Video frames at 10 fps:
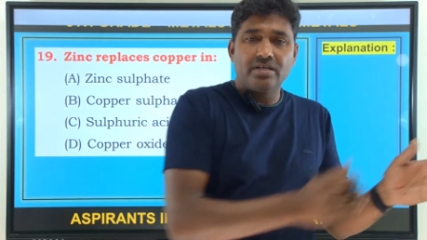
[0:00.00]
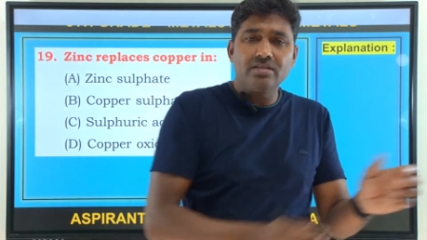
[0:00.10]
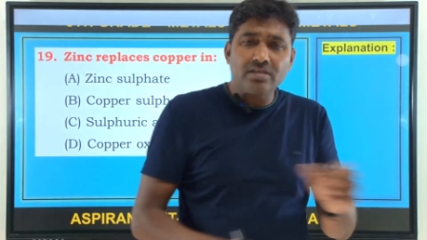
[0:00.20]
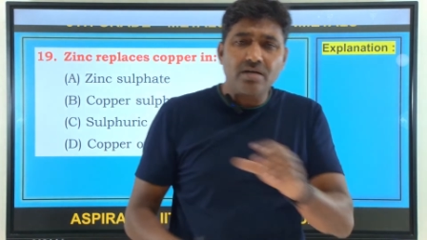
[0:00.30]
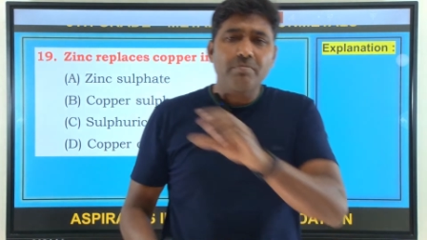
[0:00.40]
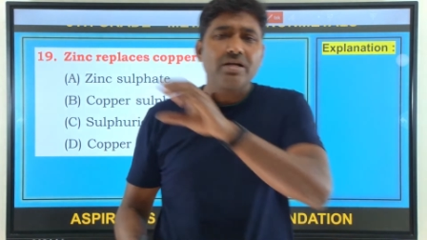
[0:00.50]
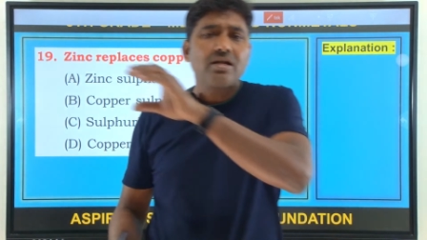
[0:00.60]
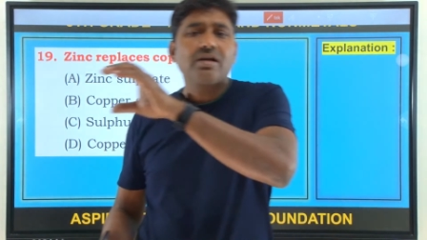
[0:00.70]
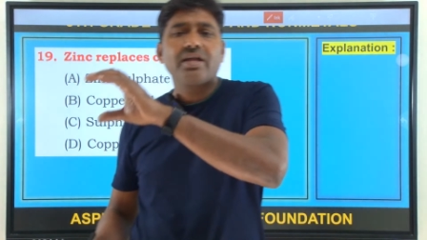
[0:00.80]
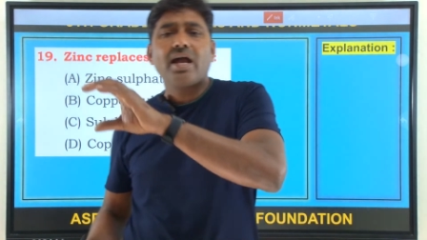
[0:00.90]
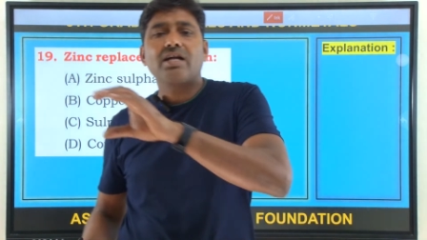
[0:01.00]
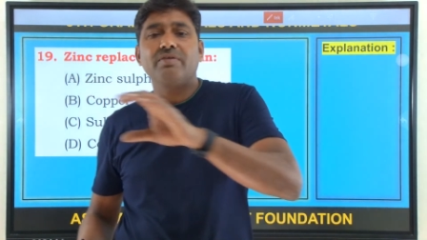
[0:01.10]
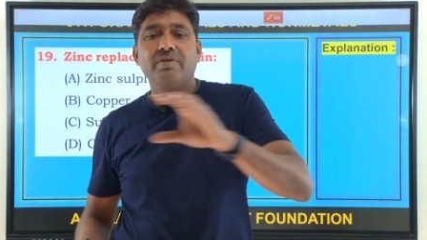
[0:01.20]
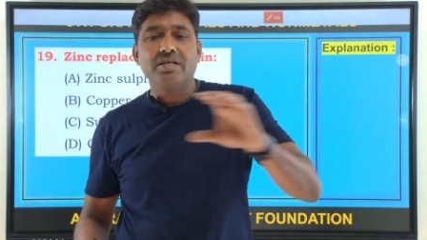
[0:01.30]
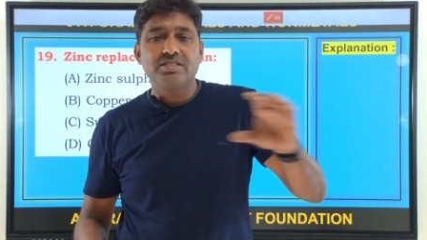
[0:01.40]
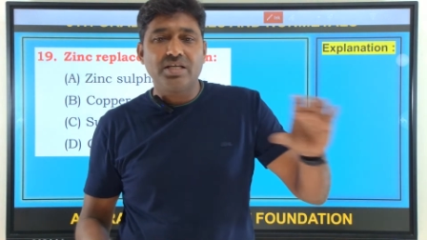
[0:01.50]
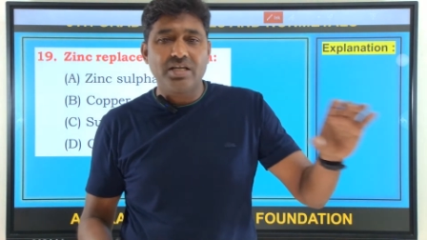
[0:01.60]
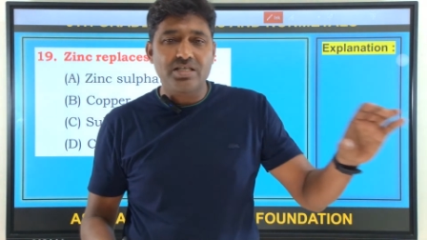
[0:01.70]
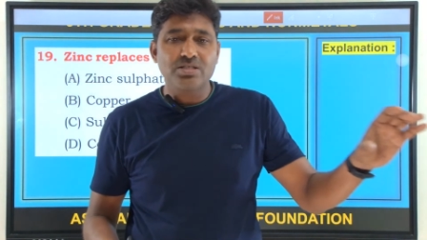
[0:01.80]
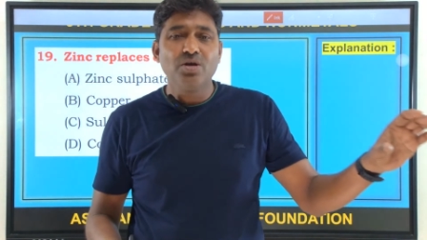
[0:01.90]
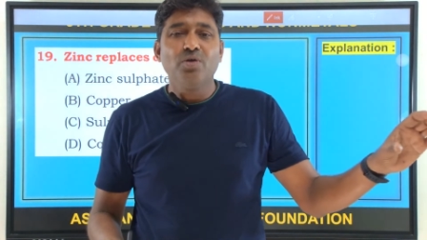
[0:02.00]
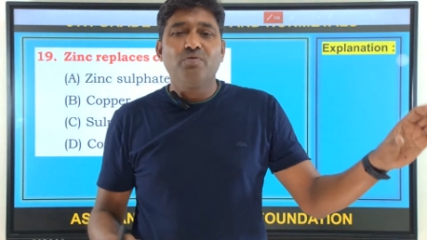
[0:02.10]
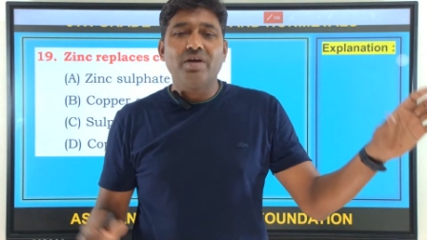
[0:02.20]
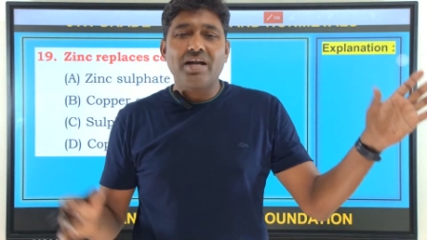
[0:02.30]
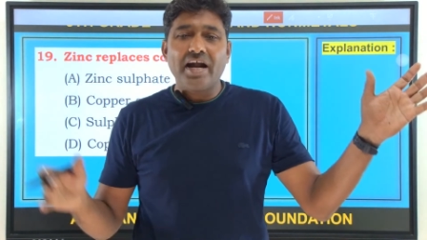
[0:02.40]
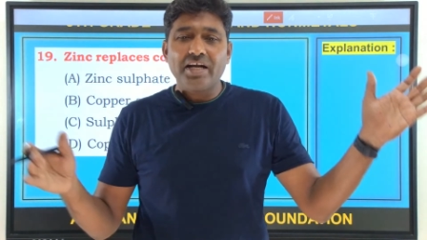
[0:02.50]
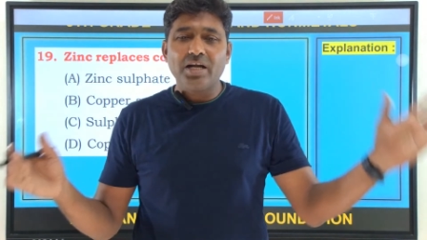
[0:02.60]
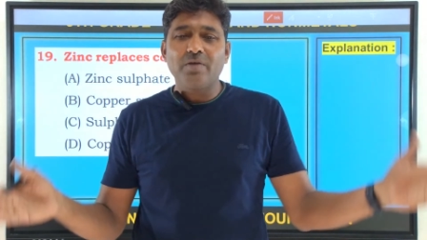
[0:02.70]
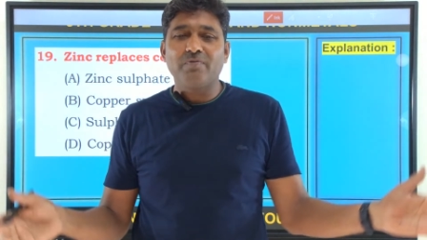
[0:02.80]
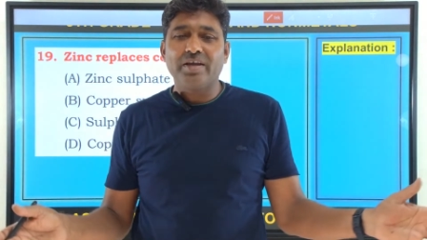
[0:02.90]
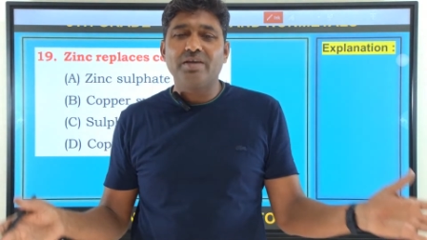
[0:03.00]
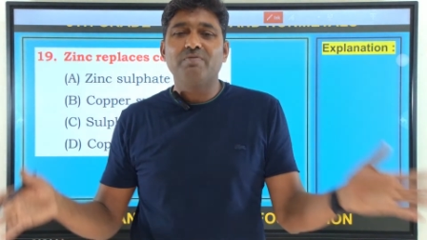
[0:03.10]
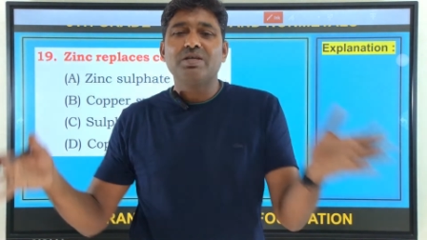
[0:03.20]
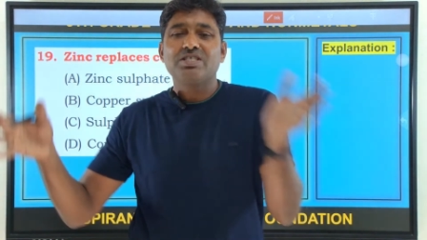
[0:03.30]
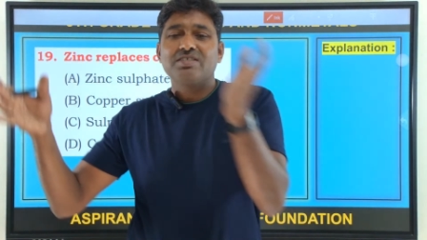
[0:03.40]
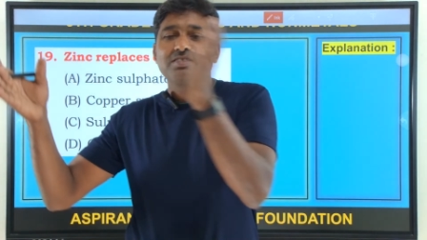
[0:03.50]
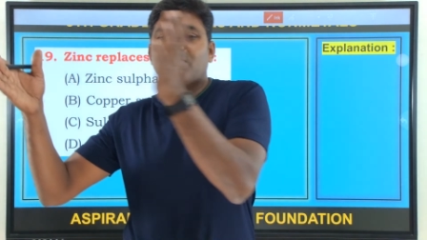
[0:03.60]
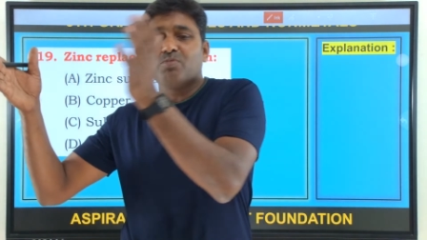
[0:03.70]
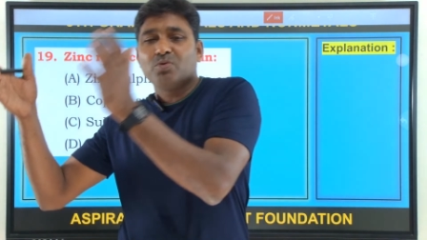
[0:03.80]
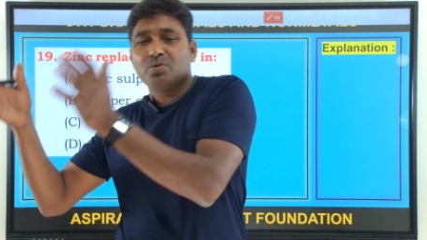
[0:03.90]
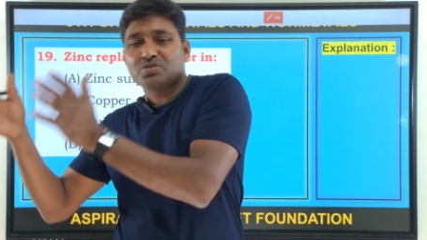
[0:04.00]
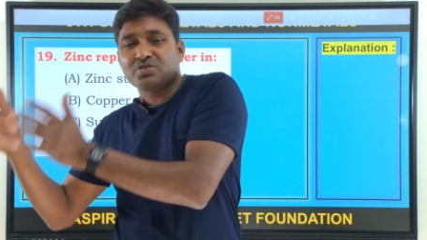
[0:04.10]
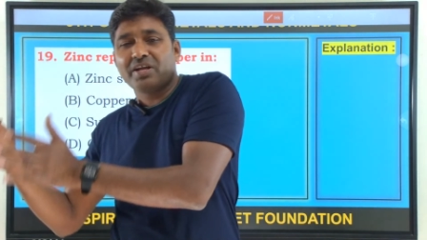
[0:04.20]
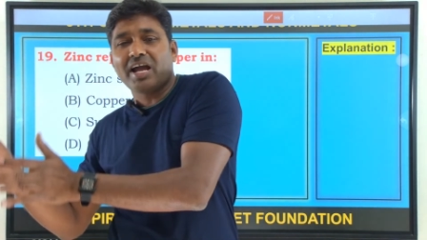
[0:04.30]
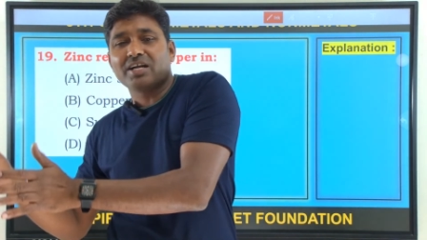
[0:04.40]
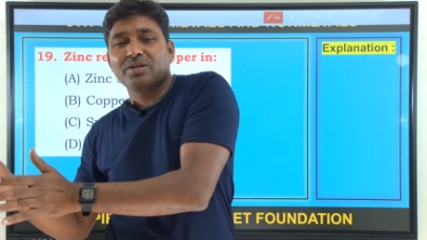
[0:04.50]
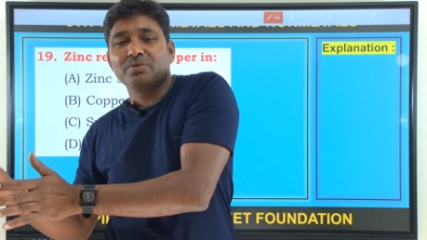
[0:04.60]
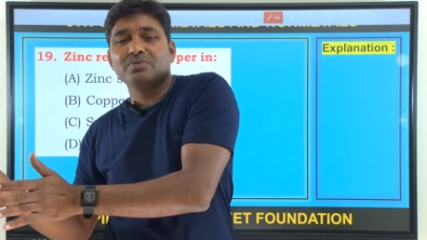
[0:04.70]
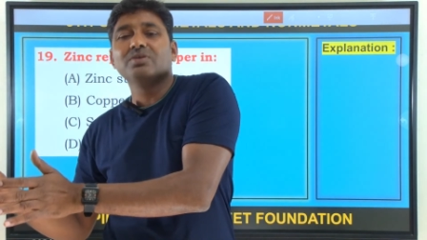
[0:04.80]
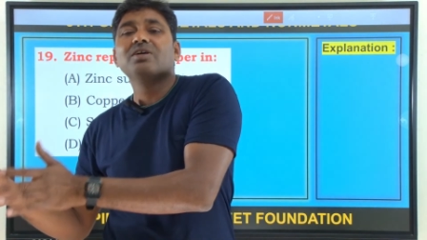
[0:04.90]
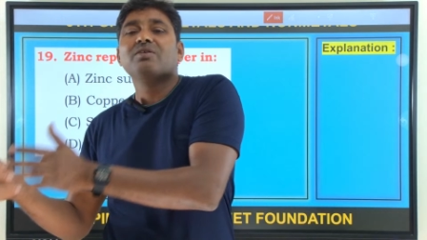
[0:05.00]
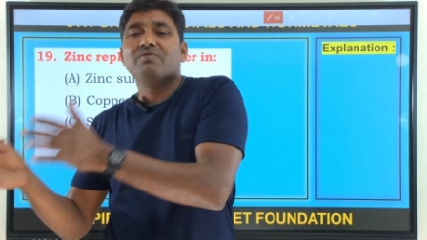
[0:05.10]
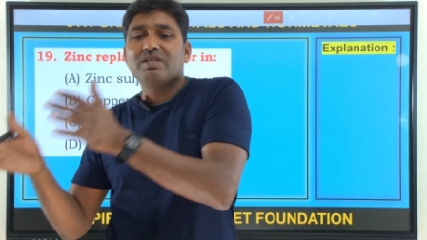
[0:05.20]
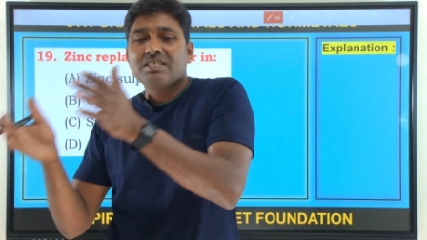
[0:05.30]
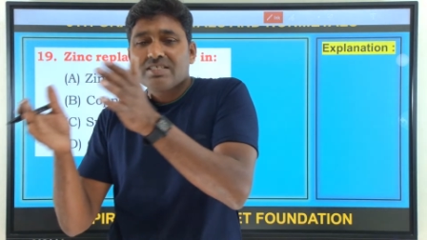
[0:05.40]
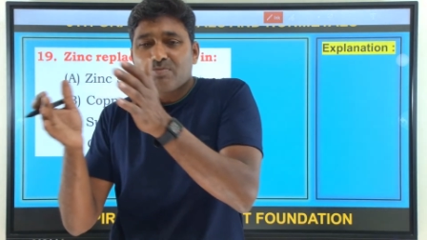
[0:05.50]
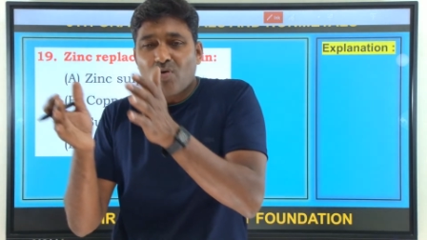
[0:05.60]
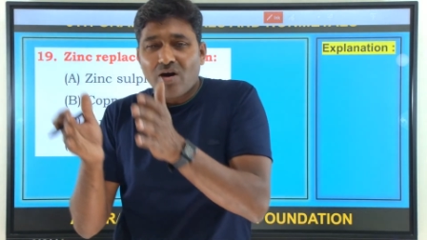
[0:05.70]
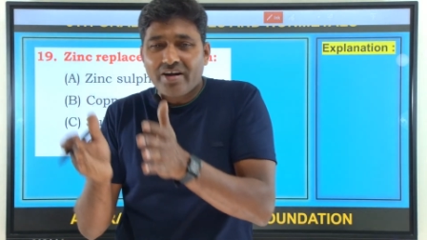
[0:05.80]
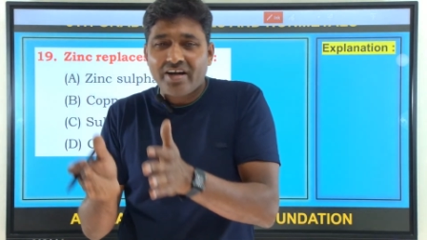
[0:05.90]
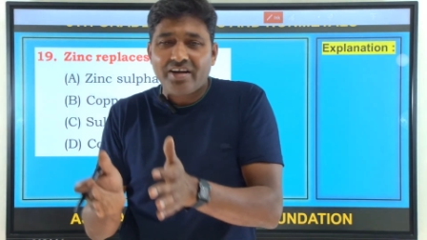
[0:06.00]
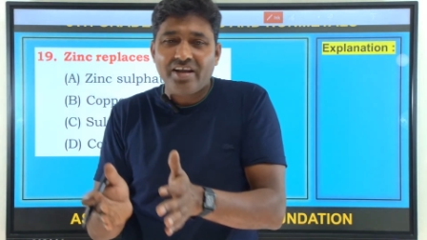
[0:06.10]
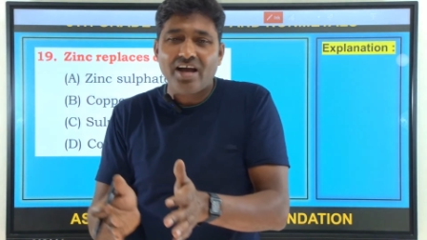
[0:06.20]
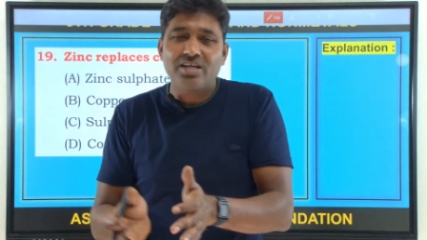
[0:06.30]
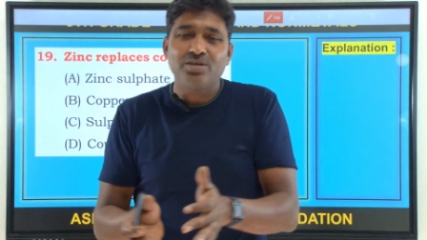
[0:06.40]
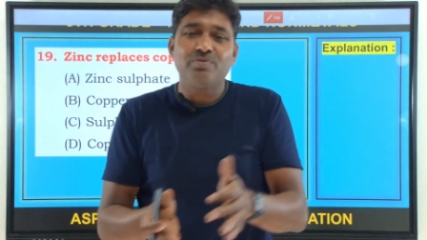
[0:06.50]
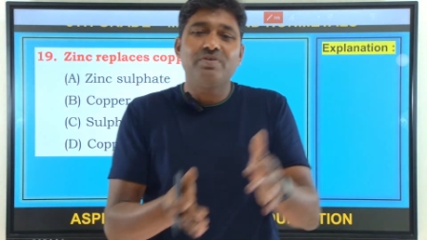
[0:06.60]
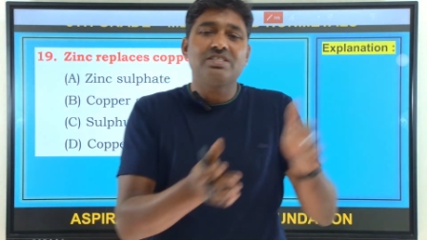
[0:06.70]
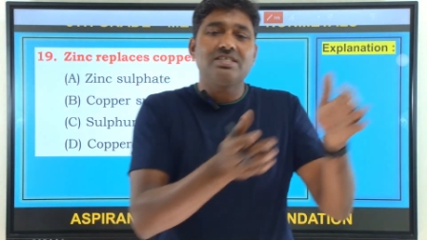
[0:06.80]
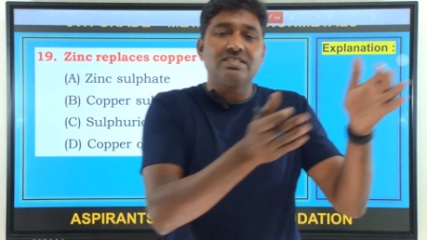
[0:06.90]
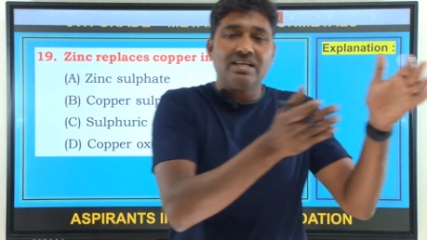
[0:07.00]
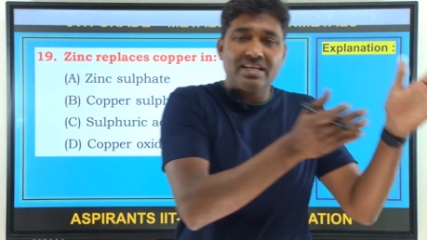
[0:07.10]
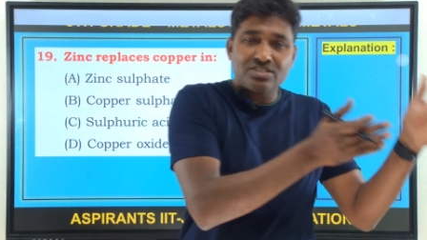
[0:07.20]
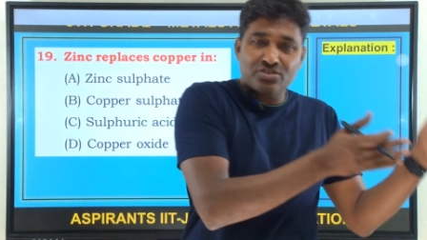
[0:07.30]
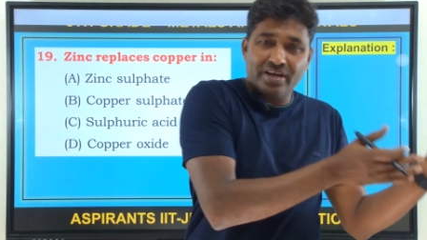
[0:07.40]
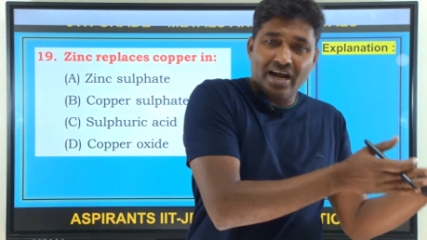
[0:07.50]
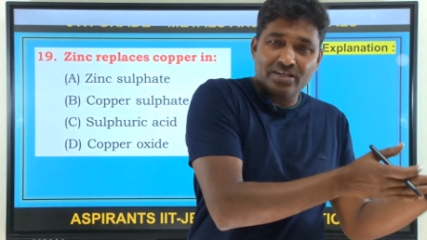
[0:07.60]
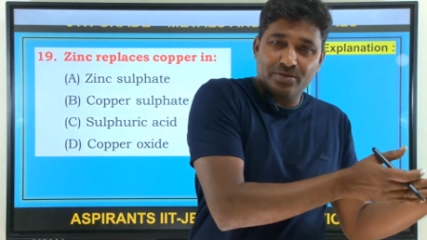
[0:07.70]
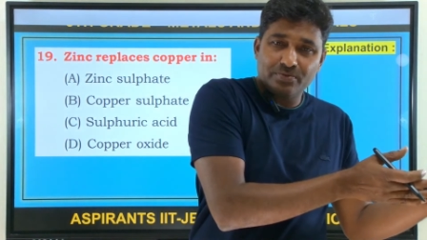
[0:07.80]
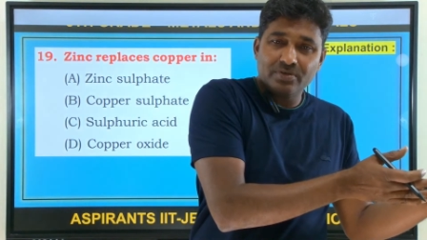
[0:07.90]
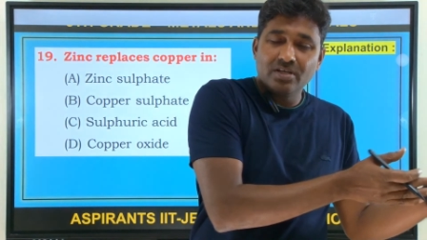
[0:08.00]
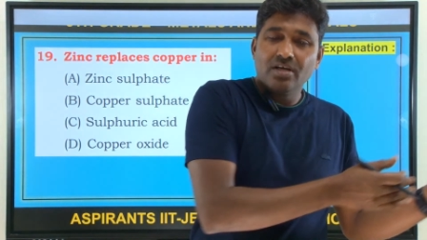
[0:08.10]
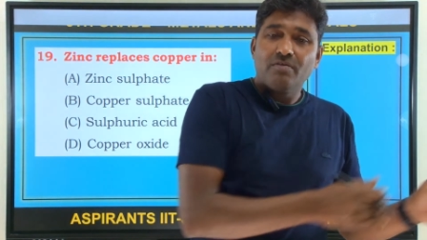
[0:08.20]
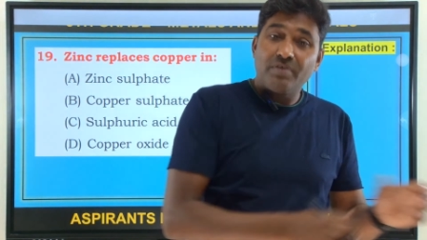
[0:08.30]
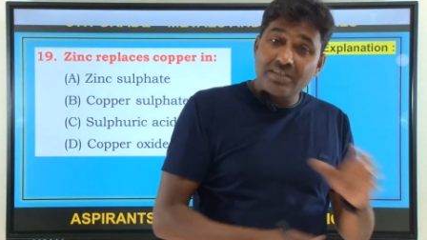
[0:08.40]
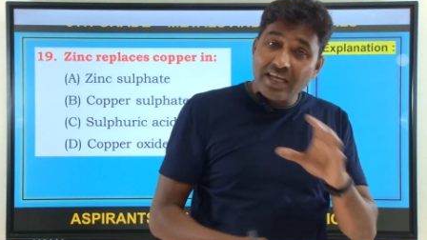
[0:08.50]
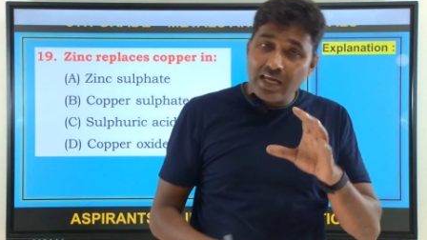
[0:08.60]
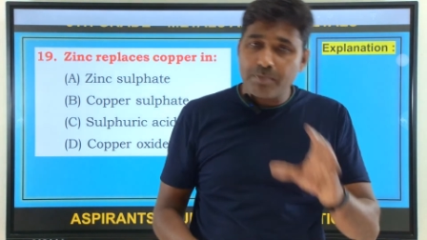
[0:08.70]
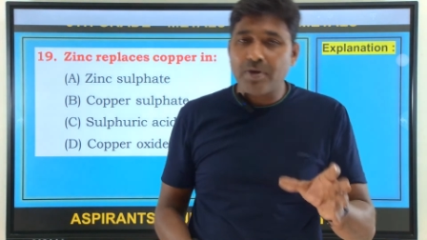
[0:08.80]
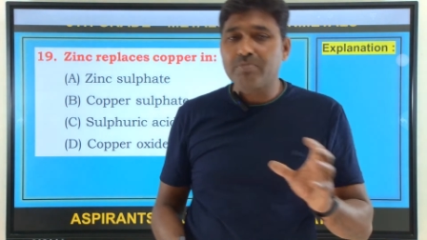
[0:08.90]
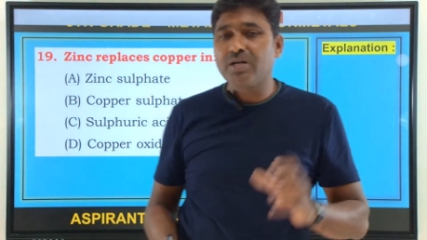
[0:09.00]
In that metal reactivity series, we are identifying which is the most reactive, which is moderate reactive, which is least reactive. With the help of that